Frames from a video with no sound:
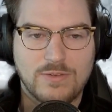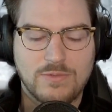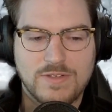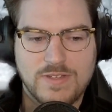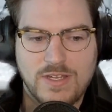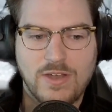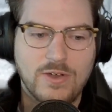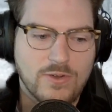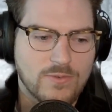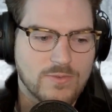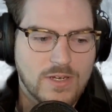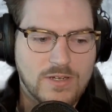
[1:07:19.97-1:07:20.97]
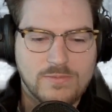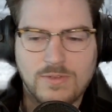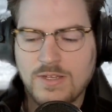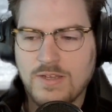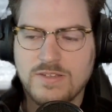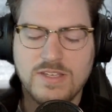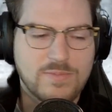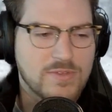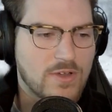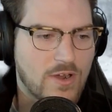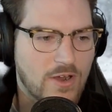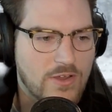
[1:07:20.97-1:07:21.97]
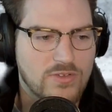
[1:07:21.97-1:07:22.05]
We see, CPR,